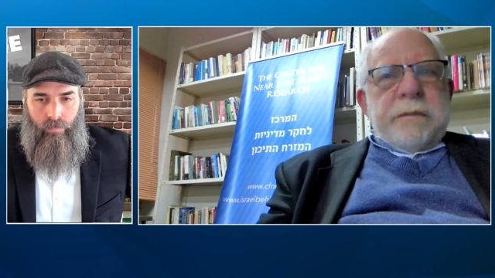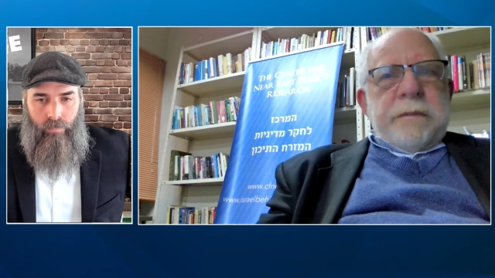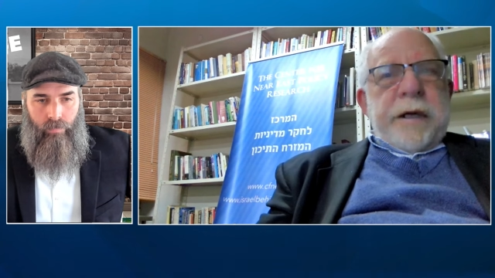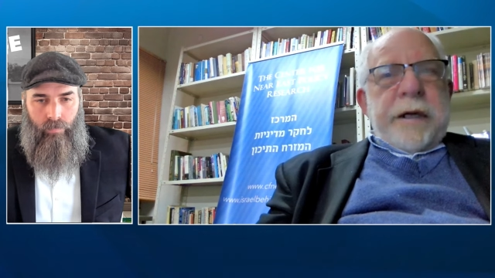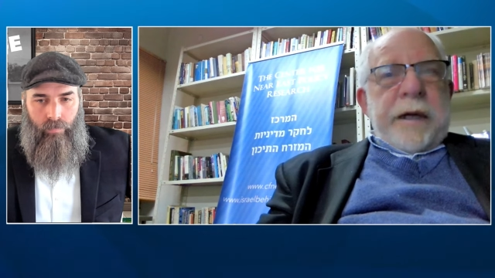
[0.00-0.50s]

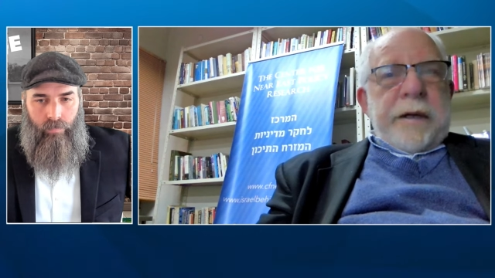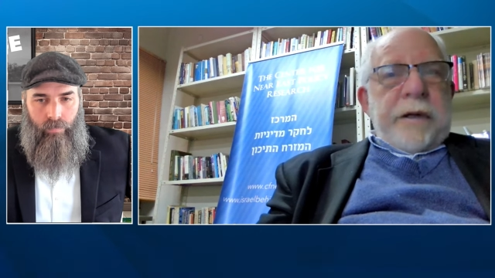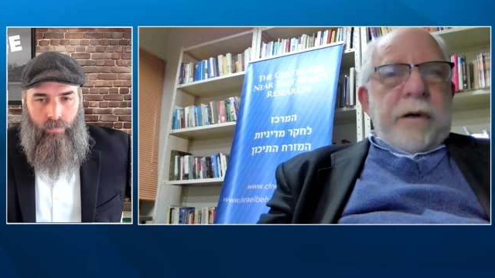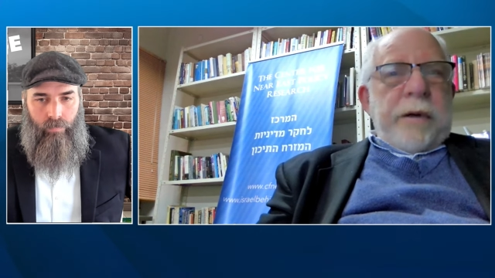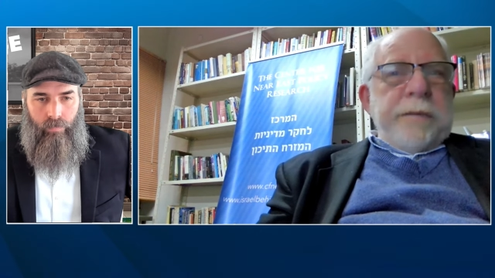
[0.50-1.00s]
Speaker 1: But
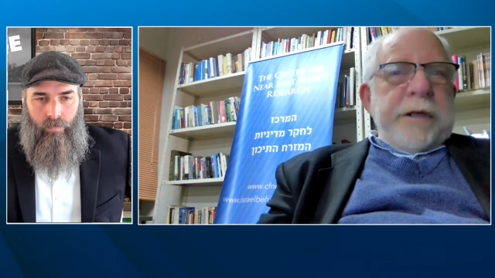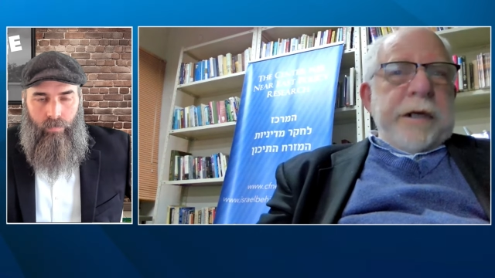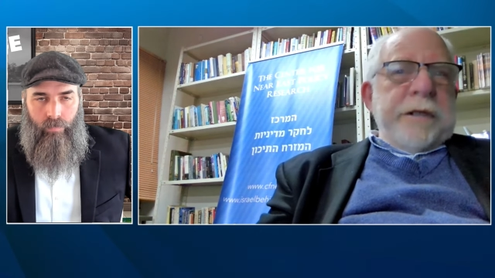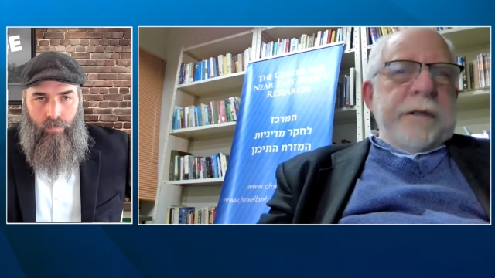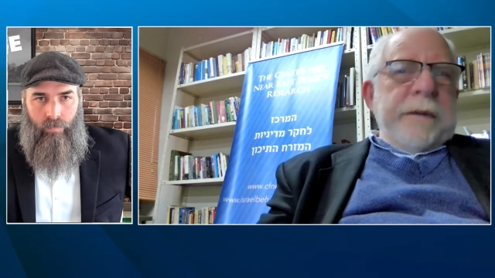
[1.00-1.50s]
again, no one
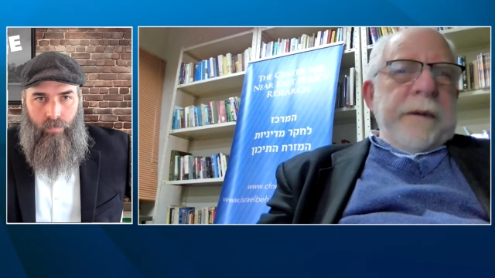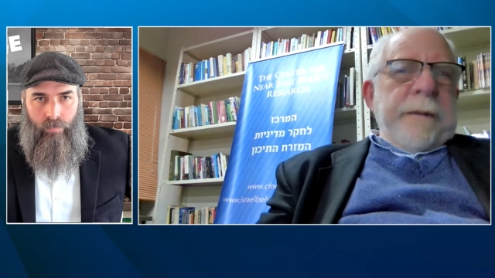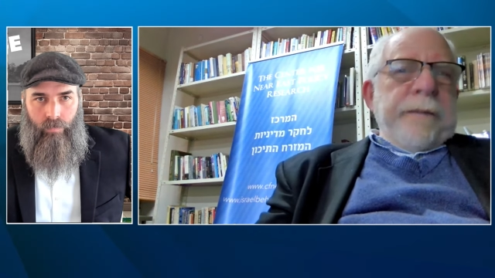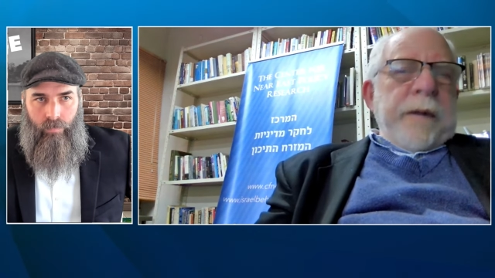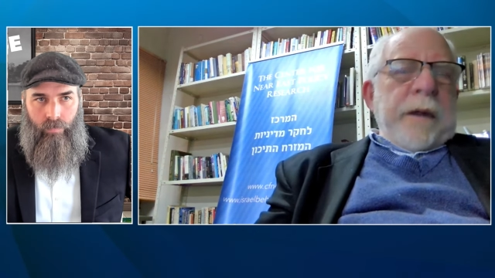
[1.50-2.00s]
objects.
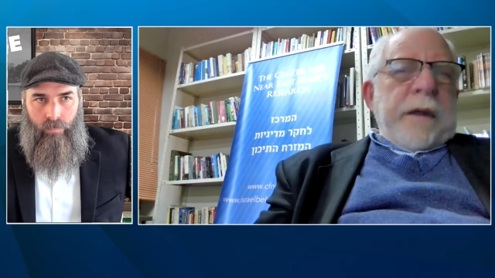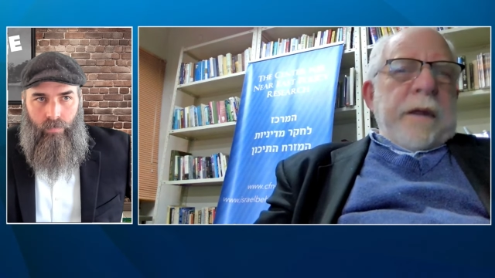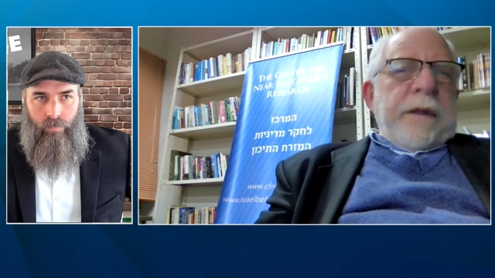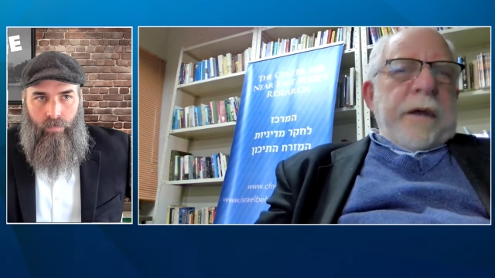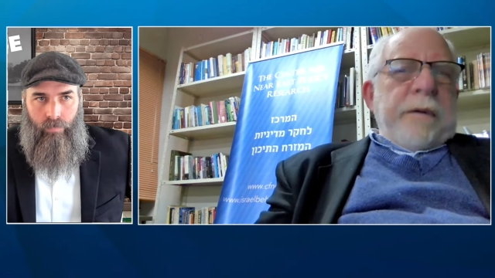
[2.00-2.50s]

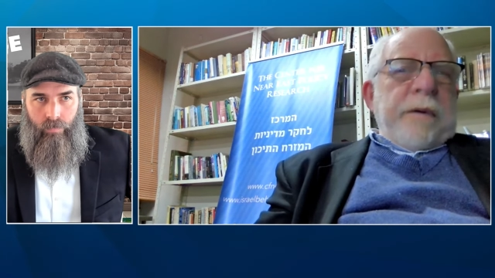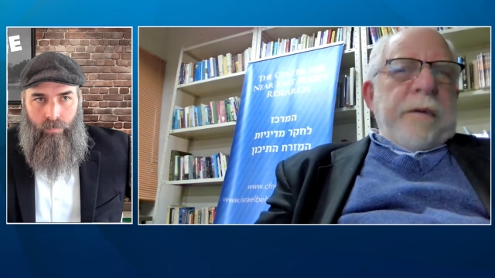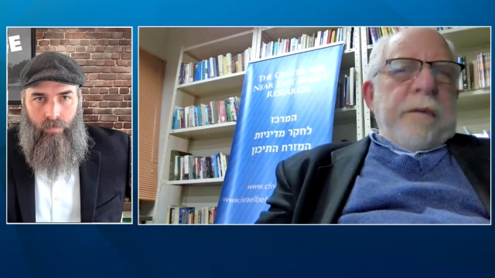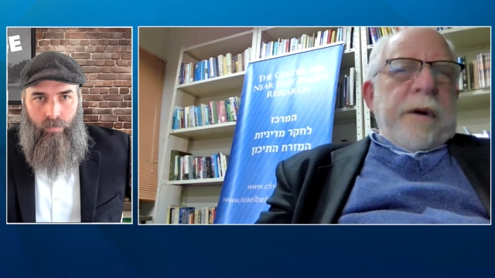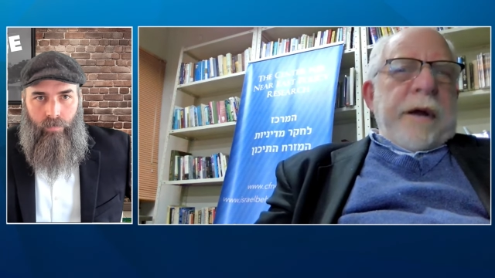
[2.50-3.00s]
There
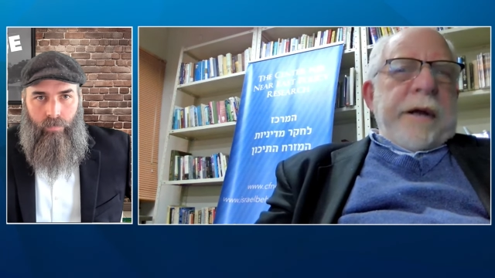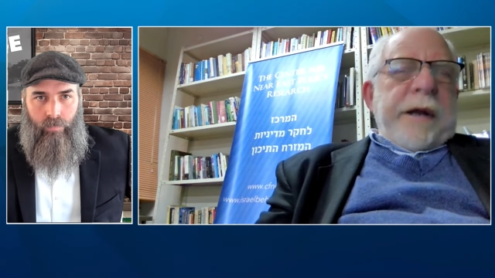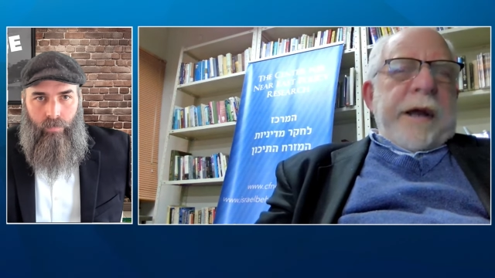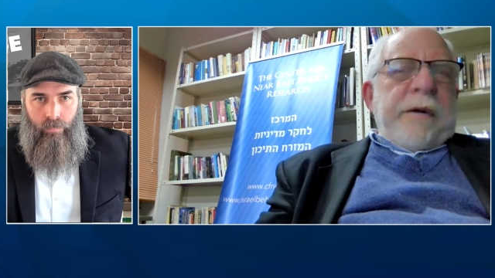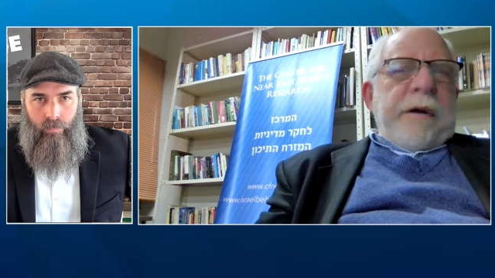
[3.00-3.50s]
we, we're in
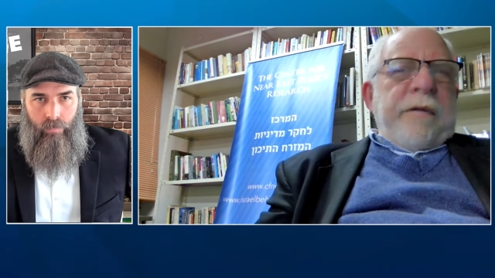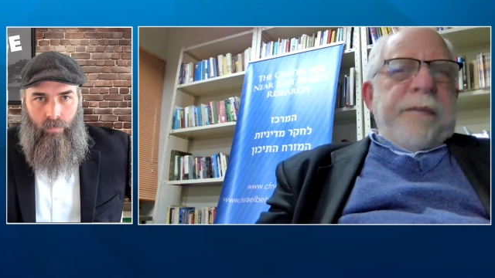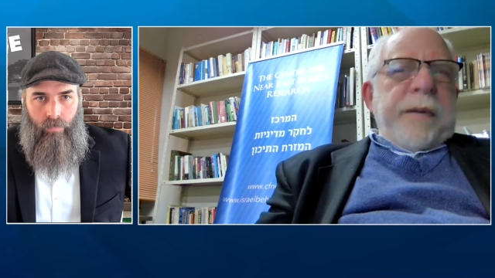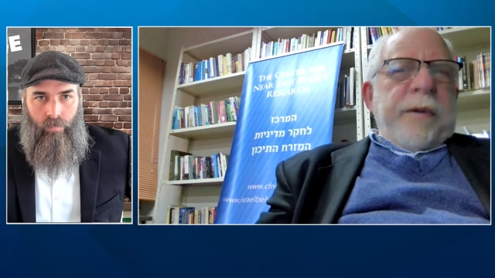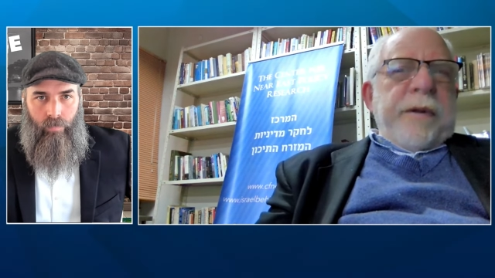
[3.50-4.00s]
an era of
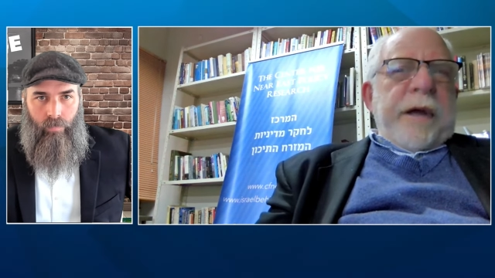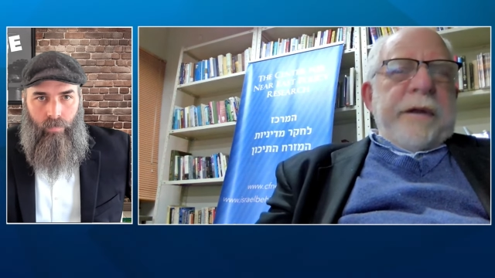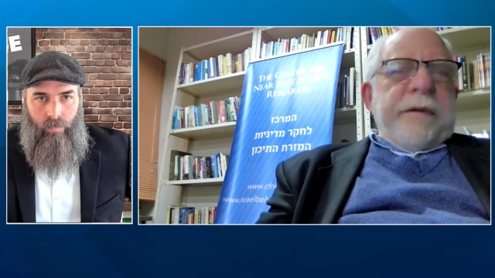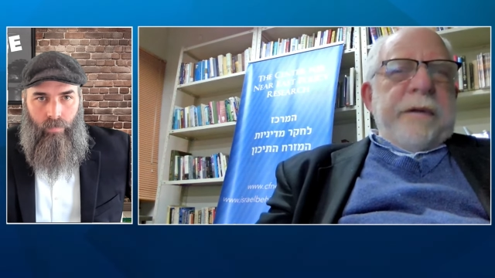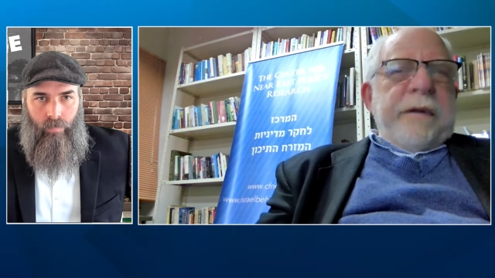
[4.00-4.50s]
people
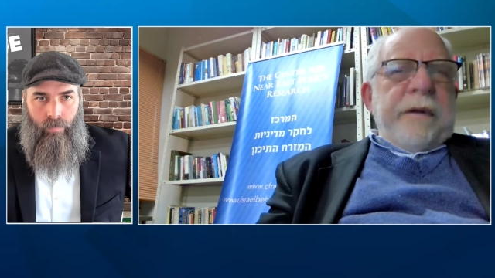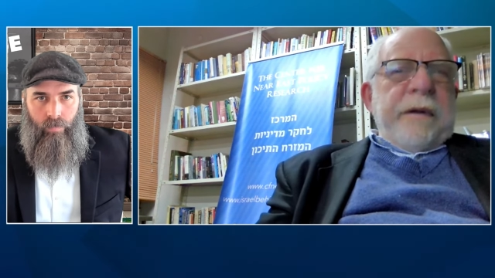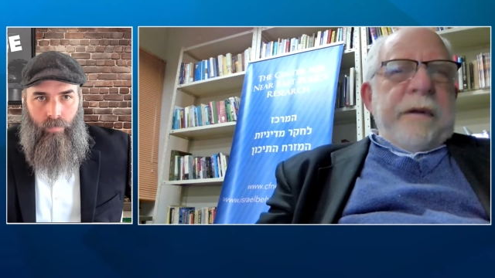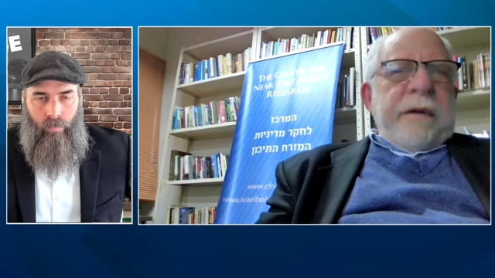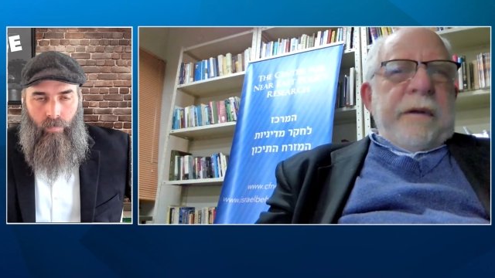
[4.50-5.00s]
not,
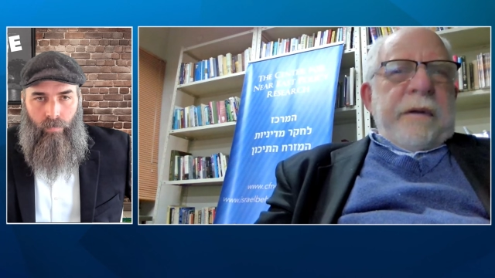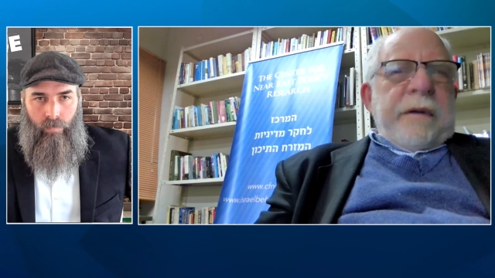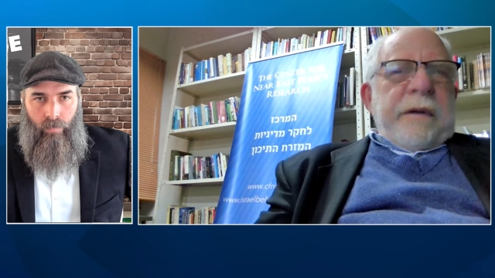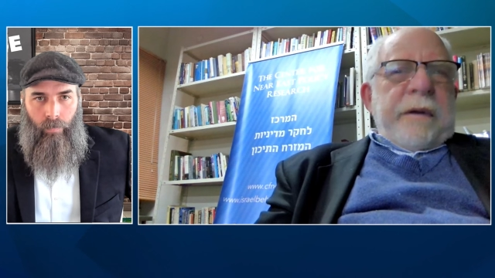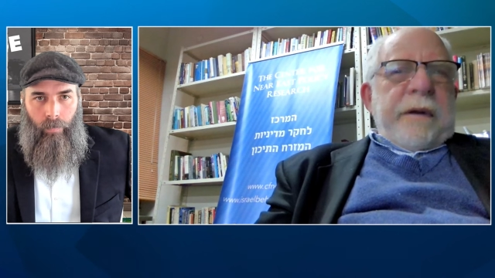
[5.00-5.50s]

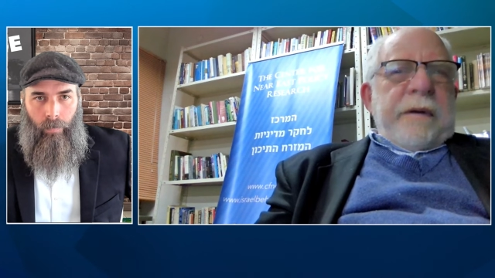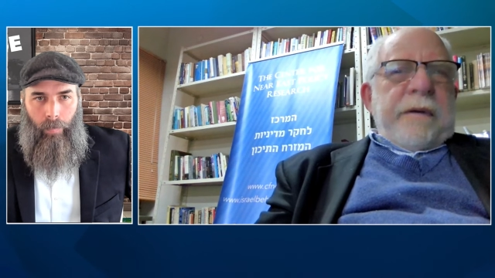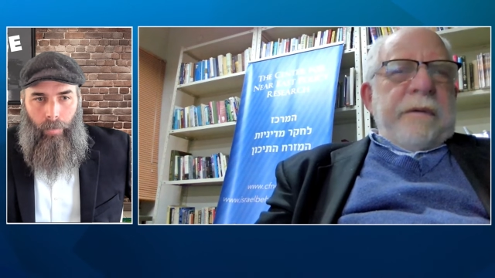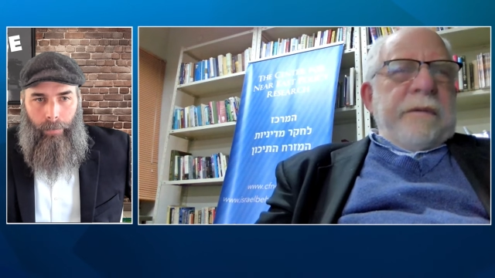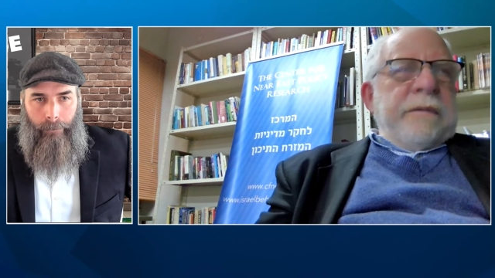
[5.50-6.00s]
you know,